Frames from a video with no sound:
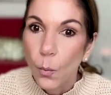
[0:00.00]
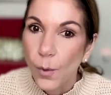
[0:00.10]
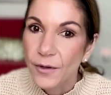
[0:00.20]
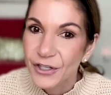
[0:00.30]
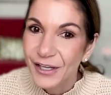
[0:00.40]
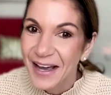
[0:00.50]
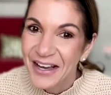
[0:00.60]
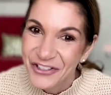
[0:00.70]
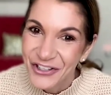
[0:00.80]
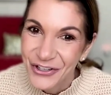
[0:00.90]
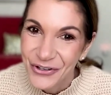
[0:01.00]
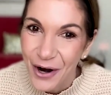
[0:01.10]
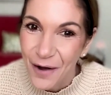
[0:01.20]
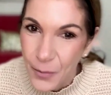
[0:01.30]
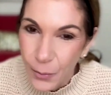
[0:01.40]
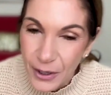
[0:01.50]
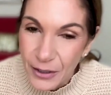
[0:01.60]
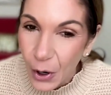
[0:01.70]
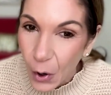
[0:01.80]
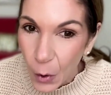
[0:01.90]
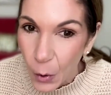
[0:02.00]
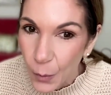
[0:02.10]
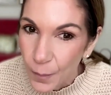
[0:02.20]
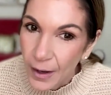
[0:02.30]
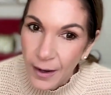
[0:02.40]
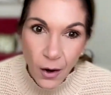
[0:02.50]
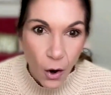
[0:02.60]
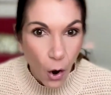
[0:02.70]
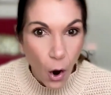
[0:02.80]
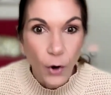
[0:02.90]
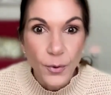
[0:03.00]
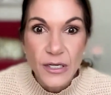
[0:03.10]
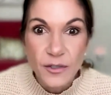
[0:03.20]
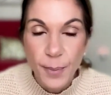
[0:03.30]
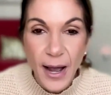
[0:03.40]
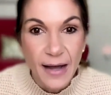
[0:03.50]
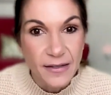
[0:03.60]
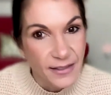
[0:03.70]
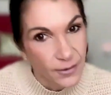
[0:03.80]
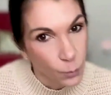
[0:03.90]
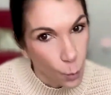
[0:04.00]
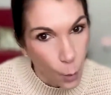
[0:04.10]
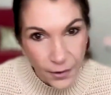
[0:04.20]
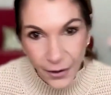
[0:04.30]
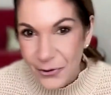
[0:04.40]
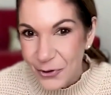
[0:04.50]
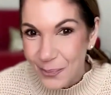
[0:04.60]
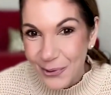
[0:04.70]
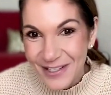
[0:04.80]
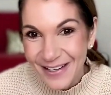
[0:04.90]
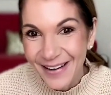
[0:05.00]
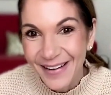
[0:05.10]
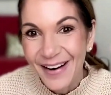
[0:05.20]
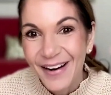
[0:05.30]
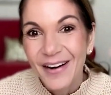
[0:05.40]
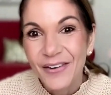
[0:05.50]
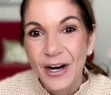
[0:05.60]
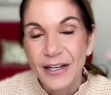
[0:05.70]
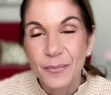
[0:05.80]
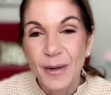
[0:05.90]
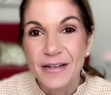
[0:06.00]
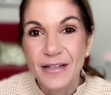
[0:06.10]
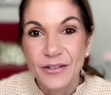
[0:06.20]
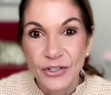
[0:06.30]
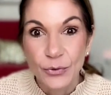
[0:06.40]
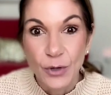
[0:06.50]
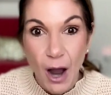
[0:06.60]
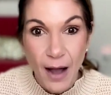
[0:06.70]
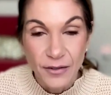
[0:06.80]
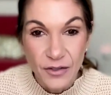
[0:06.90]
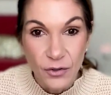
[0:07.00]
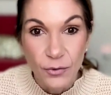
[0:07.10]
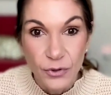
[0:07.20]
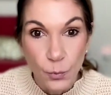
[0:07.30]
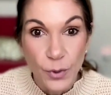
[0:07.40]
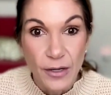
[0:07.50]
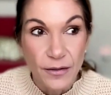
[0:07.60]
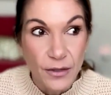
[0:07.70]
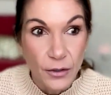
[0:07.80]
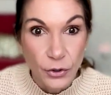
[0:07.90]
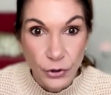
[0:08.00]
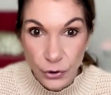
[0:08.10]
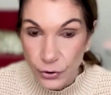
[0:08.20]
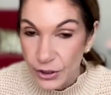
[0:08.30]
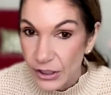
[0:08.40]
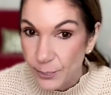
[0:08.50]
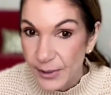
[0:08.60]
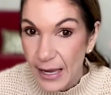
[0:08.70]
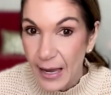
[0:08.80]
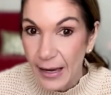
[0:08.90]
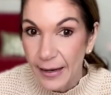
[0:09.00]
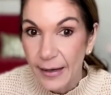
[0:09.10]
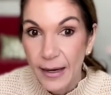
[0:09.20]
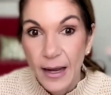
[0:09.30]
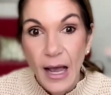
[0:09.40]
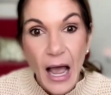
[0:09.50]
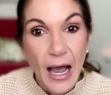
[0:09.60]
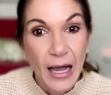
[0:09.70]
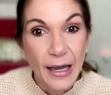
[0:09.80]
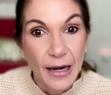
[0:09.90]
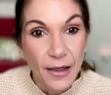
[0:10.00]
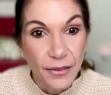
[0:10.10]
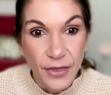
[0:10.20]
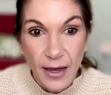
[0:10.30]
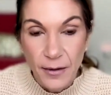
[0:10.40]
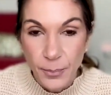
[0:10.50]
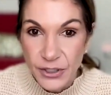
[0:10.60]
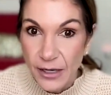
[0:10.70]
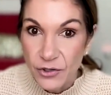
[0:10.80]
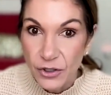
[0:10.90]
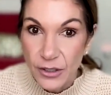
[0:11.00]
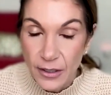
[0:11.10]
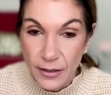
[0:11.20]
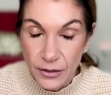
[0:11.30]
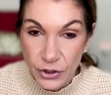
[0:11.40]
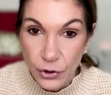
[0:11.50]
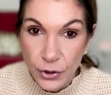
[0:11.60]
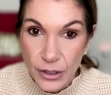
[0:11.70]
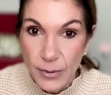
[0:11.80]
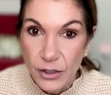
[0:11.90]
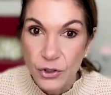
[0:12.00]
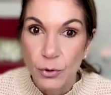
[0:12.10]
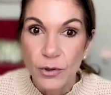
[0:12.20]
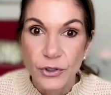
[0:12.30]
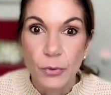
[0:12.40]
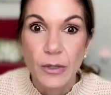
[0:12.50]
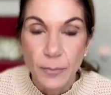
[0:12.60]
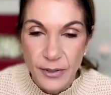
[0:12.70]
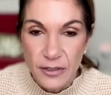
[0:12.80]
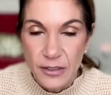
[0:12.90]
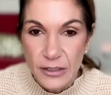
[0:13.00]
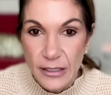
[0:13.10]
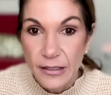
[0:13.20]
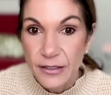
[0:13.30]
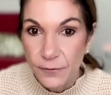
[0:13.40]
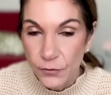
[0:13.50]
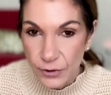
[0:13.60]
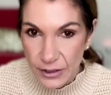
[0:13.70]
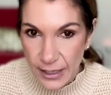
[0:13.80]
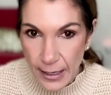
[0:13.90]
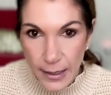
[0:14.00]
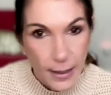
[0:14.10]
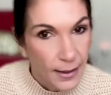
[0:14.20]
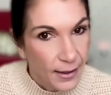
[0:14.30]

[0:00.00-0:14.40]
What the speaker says: Once again, just to drive the point home, always best and 100% recommended to consult with your CPA and then potentially an attorney, because you are doing business in a different state.